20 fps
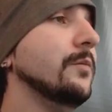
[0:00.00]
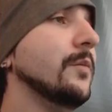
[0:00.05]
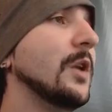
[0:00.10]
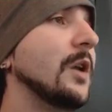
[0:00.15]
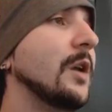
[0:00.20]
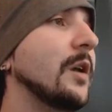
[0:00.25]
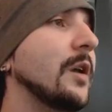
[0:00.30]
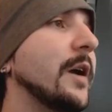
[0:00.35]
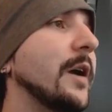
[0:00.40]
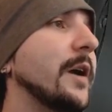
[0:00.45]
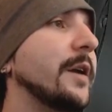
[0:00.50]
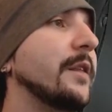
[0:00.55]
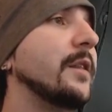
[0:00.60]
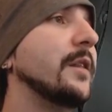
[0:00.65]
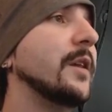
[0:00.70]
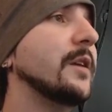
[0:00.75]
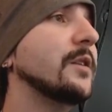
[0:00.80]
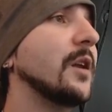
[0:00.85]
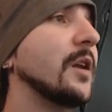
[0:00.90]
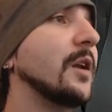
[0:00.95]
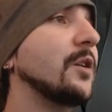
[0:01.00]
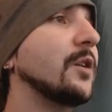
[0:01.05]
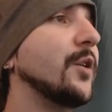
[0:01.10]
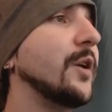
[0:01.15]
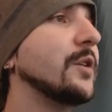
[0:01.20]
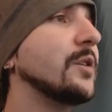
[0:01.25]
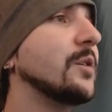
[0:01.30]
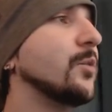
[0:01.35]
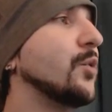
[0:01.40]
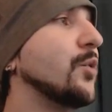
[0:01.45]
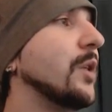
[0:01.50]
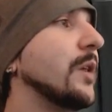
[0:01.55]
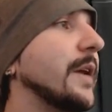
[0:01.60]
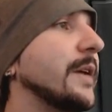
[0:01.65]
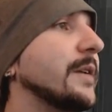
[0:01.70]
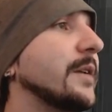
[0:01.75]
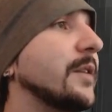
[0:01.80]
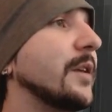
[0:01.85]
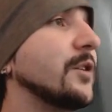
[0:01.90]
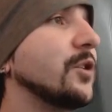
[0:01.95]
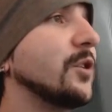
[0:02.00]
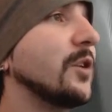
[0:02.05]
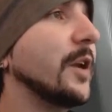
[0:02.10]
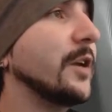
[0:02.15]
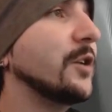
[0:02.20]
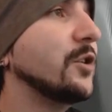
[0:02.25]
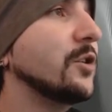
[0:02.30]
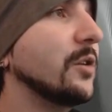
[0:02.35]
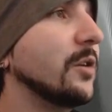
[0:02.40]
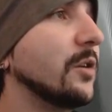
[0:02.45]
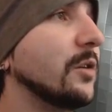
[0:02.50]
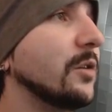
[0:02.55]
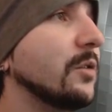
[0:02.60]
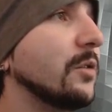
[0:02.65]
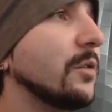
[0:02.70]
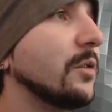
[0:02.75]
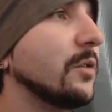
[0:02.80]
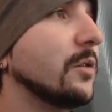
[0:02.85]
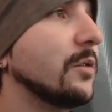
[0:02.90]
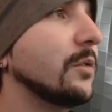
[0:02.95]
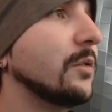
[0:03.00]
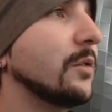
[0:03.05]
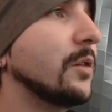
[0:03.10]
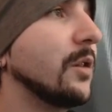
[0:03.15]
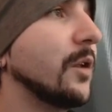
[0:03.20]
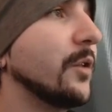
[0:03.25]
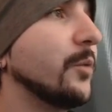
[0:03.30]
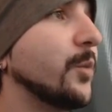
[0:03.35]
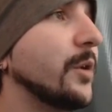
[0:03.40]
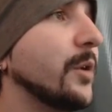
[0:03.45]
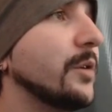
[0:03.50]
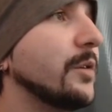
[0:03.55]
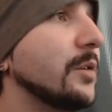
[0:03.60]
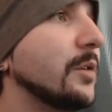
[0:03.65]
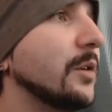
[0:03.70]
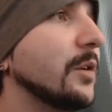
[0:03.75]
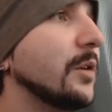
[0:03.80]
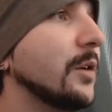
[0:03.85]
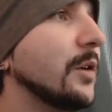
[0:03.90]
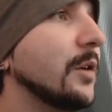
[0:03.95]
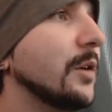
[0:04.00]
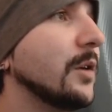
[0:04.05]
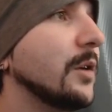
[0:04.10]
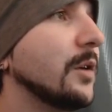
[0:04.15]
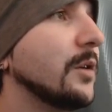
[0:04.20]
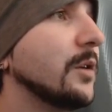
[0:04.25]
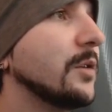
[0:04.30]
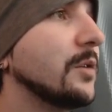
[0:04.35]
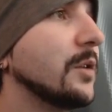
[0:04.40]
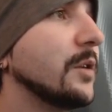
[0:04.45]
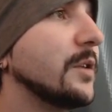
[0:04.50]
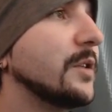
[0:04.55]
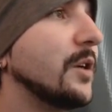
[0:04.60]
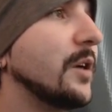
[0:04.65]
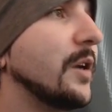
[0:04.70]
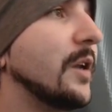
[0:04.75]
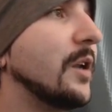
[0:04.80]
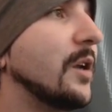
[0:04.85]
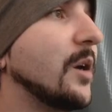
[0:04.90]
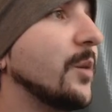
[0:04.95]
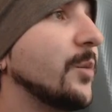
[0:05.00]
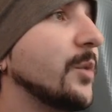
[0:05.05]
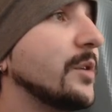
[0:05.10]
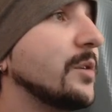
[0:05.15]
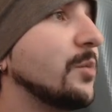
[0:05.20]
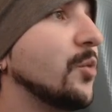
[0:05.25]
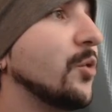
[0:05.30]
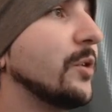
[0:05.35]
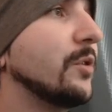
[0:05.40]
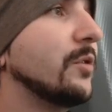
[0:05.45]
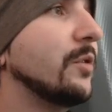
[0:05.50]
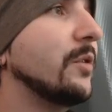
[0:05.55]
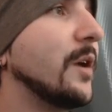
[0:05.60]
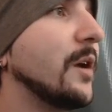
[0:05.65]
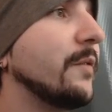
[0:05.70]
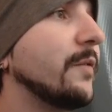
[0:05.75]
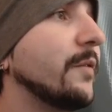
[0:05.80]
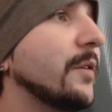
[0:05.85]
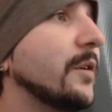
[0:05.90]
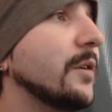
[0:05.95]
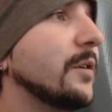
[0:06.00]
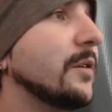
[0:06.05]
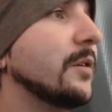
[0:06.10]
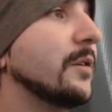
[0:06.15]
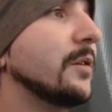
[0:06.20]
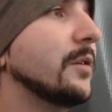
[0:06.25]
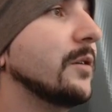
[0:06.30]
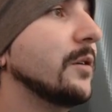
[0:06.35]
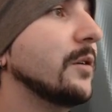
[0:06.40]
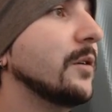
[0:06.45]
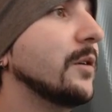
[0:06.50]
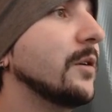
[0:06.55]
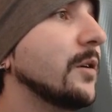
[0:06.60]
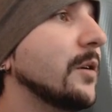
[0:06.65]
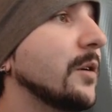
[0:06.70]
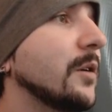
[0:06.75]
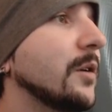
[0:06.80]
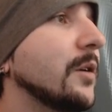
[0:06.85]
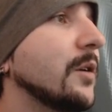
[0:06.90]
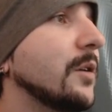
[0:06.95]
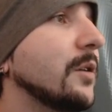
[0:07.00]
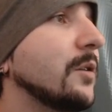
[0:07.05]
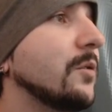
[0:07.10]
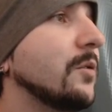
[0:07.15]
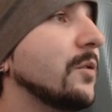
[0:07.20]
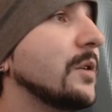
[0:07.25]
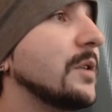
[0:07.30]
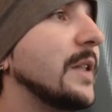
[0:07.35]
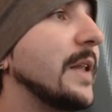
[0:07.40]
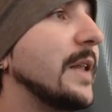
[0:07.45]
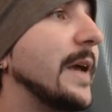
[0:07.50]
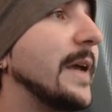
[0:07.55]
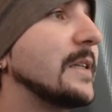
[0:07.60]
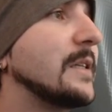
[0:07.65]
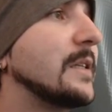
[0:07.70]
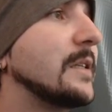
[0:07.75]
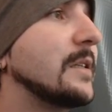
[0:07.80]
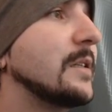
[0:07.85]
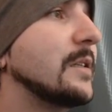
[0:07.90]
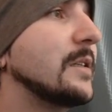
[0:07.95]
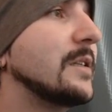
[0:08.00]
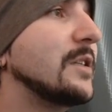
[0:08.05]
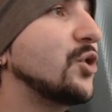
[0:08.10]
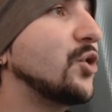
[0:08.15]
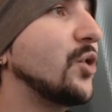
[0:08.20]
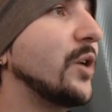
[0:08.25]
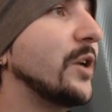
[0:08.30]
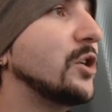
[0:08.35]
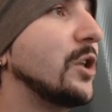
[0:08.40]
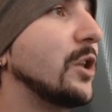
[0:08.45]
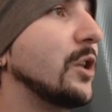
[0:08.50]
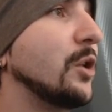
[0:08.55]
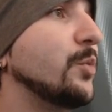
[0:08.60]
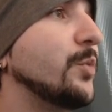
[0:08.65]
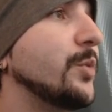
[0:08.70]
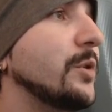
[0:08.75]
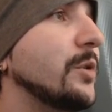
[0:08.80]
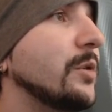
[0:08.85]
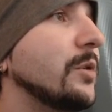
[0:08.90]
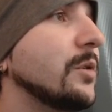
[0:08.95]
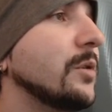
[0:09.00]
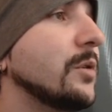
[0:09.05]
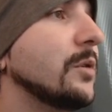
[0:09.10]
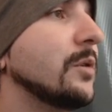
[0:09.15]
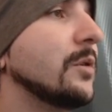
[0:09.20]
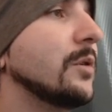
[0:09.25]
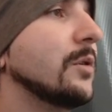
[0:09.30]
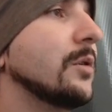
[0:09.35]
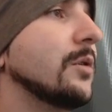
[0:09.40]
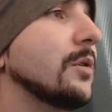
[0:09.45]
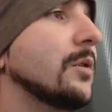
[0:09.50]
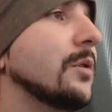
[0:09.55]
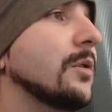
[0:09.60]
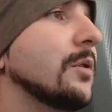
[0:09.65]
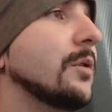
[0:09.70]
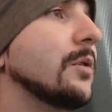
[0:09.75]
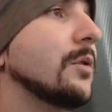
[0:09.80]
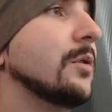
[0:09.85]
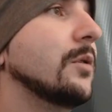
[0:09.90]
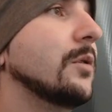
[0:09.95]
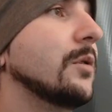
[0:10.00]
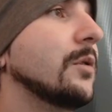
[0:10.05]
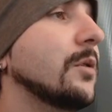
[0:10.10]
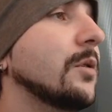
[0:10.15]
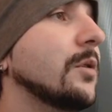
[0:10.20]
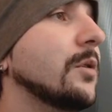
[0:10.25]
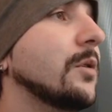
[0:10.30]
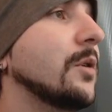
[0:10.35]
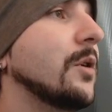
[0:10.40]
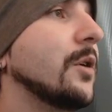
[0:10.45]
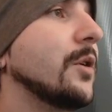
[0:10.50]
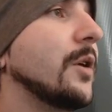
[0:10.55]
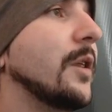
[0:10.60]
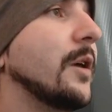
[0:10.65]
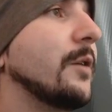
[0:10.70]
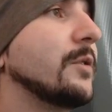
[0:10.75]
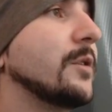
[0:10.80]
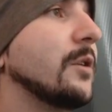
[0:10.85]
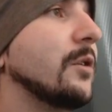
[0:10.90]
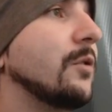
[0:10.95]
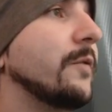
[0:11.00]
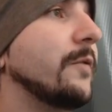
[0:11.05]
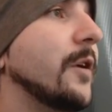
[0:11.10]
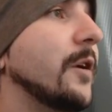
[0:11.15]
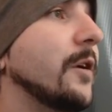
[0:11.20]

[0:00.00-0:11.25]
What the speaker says: Yeah, I think that's gonna create some really nice tension actually to the cloth piece. Let's start eating up this more into the alpha. With this nice stretch loops. Okay, that was a little far.